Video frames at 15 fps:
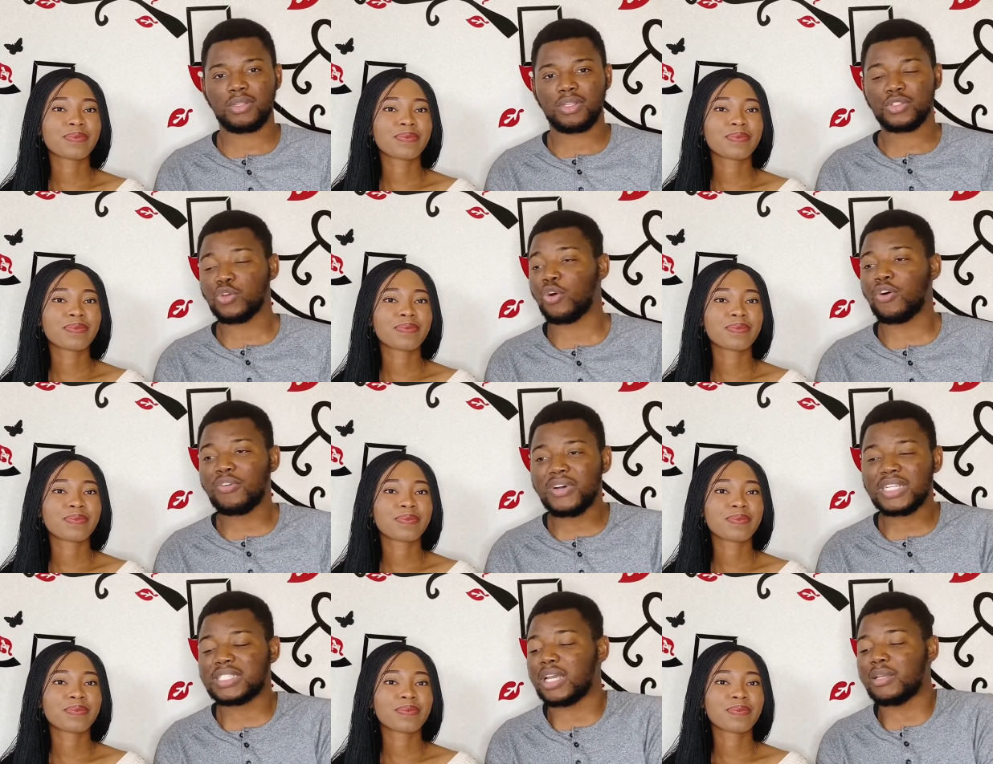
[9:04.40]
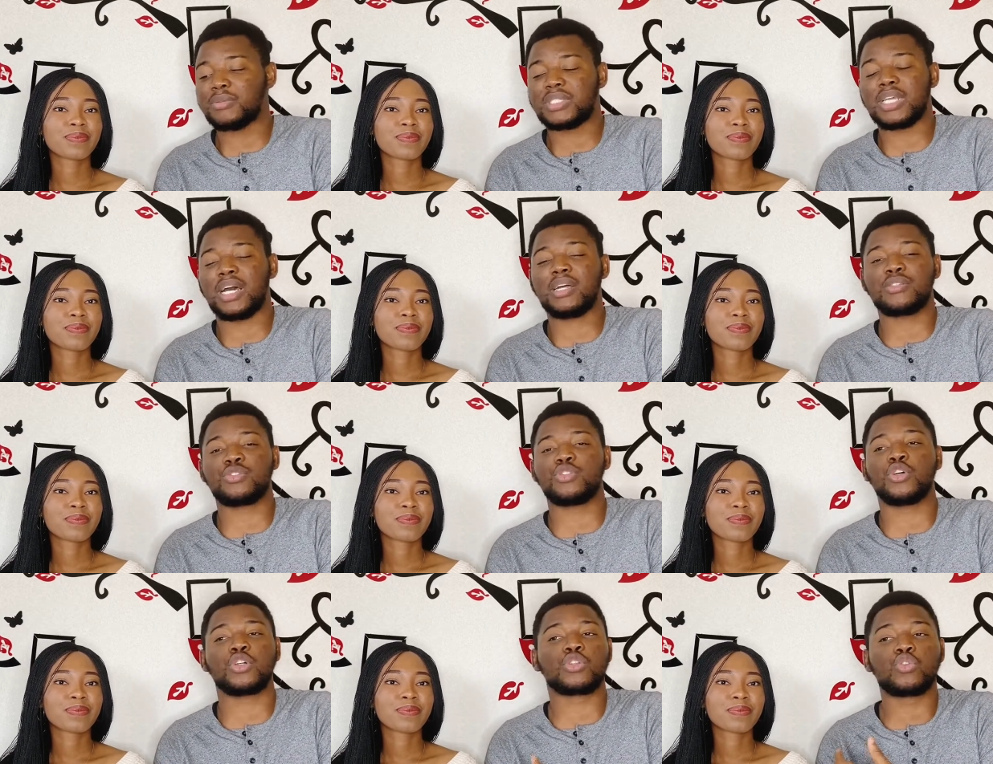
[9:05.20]
Speaker 1: So over time, she had to
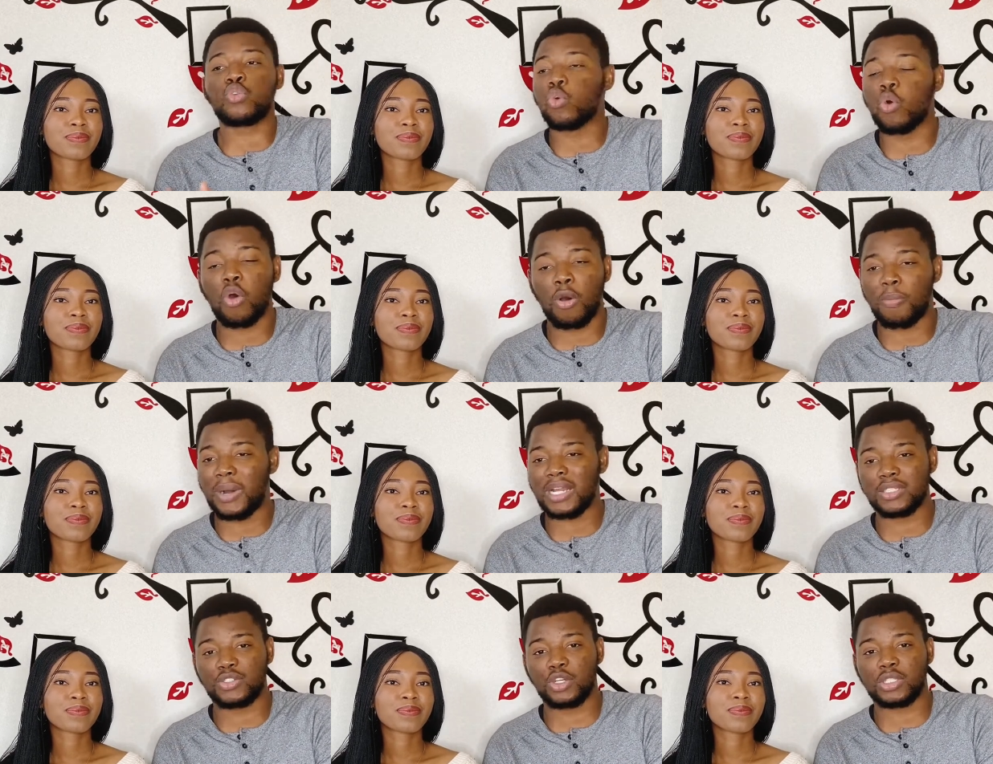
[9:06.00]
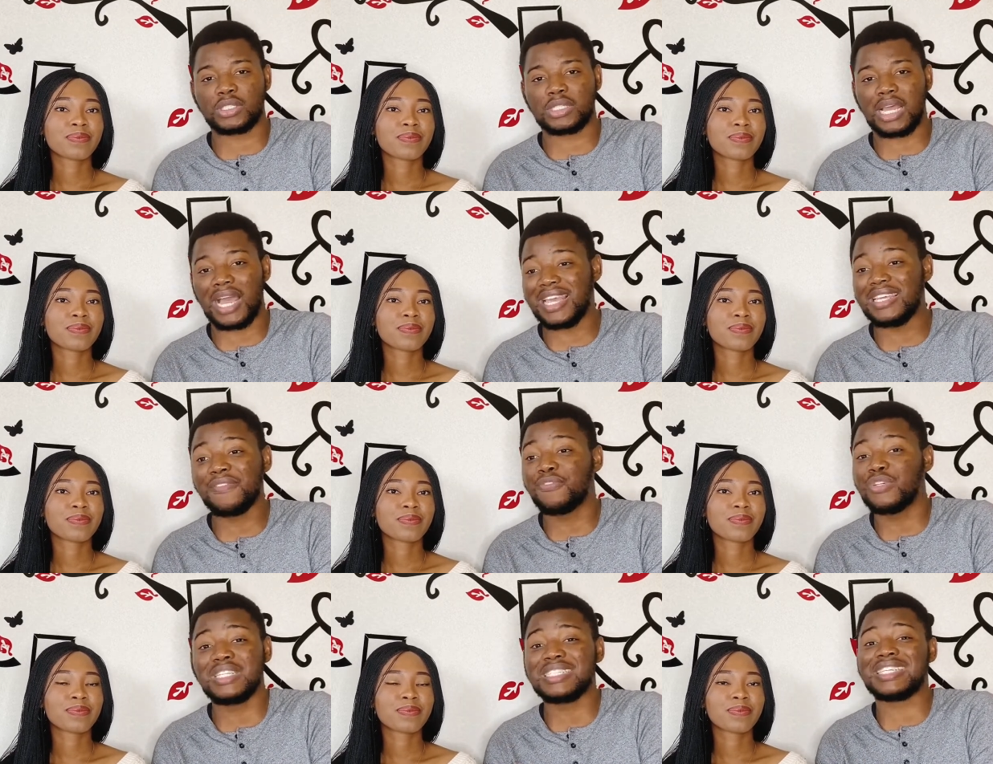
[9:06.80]
just grow up and just. I
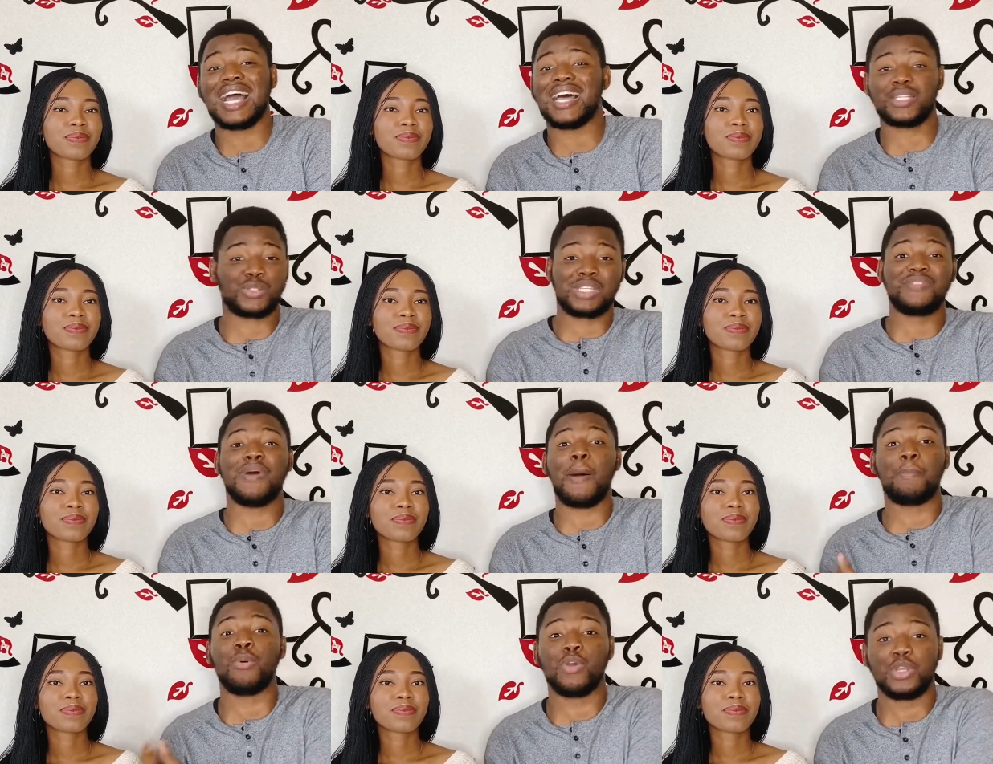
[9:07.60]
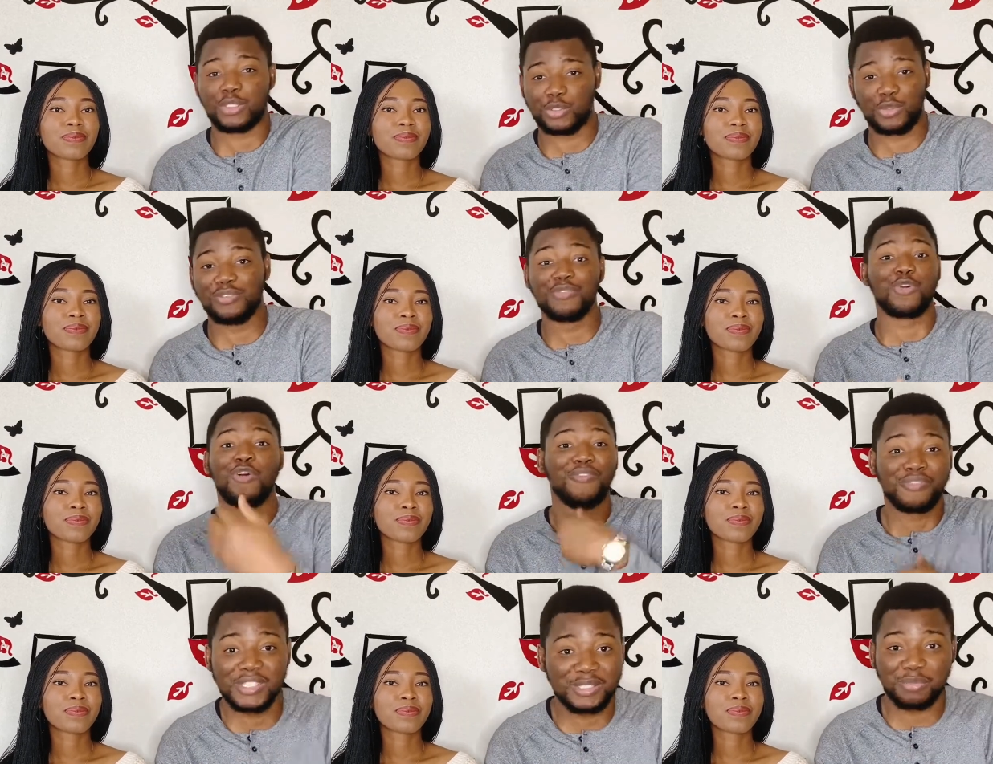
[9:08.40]
even had to give her points to even
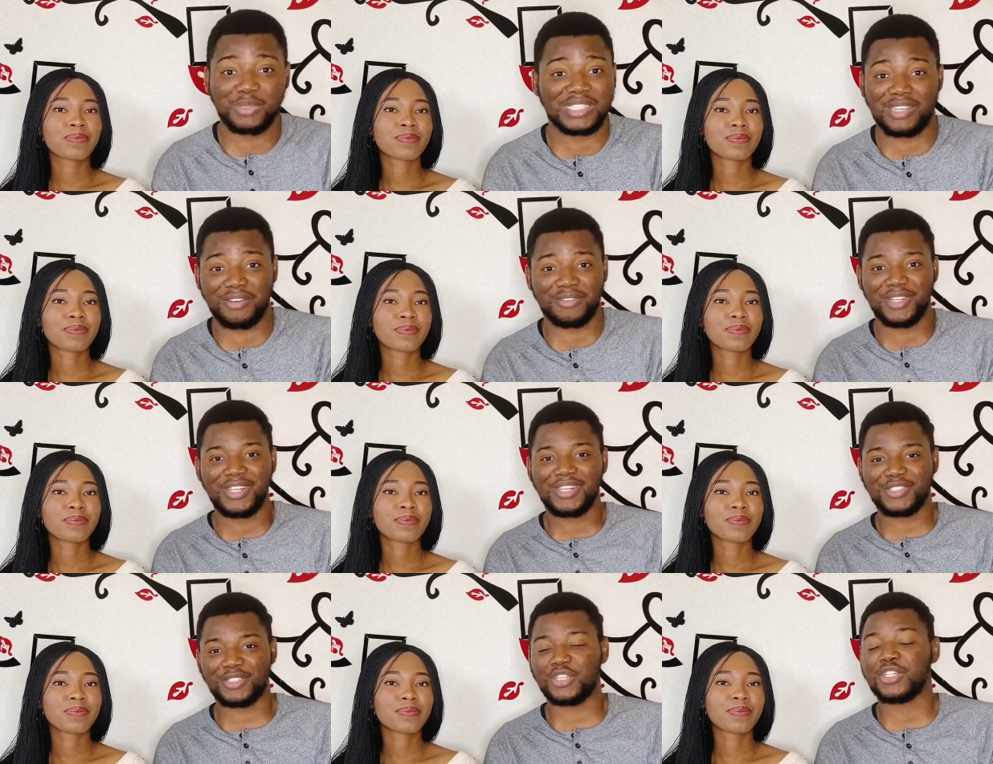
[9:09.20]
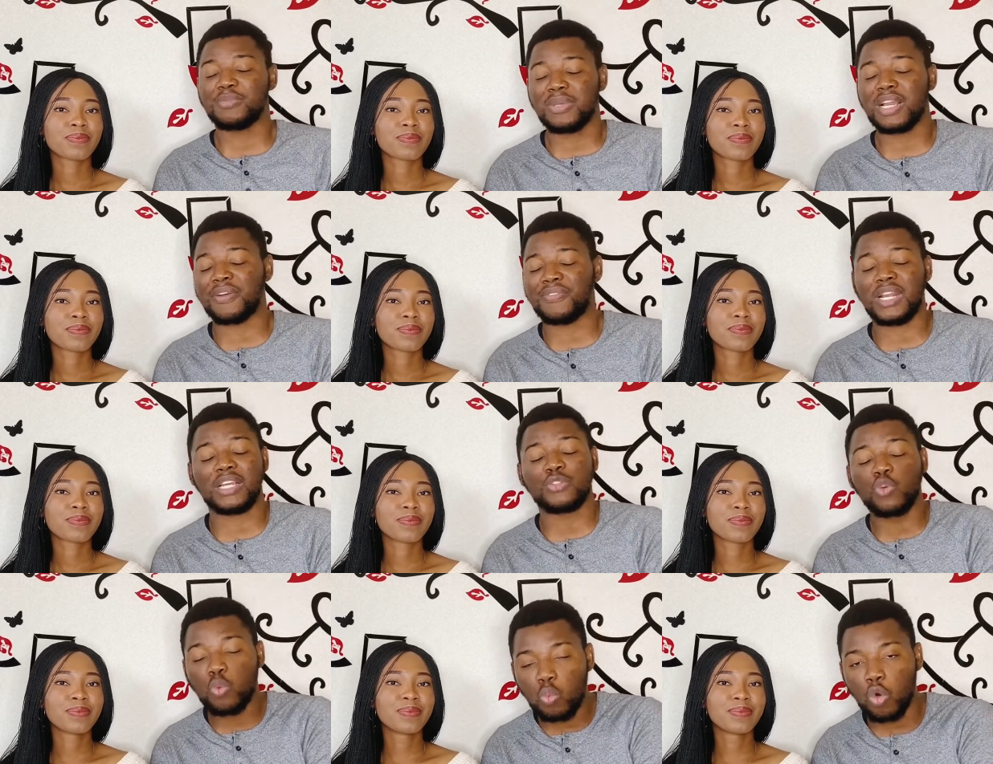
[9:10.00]
convince myself to just make her feel like,
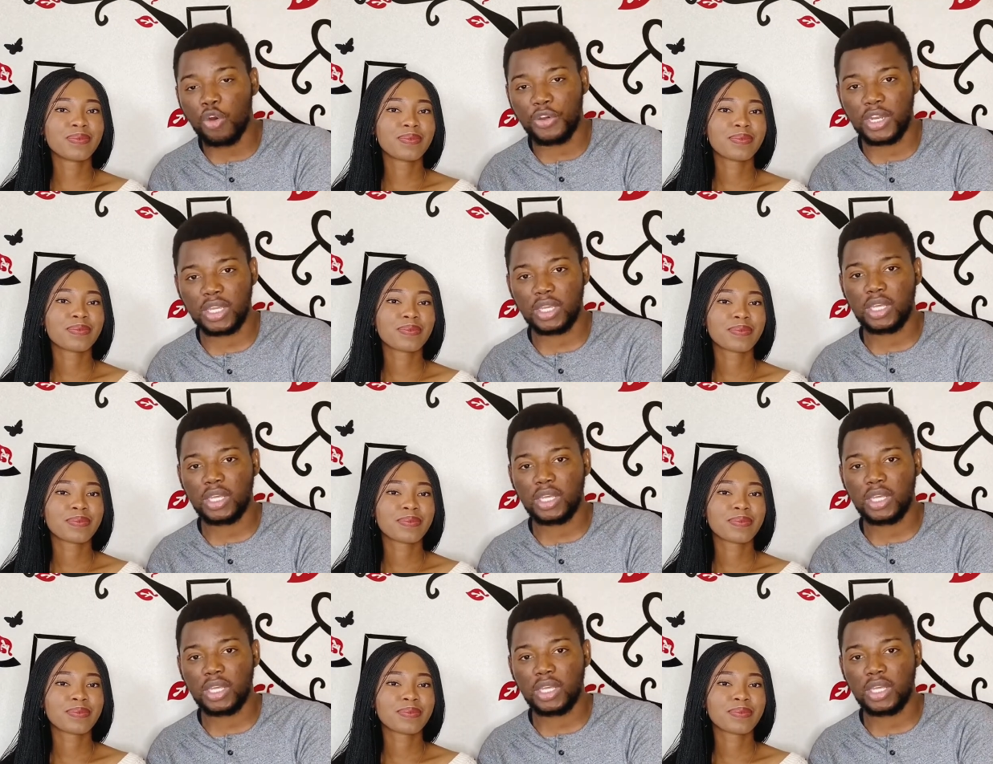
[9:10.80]
don't worry.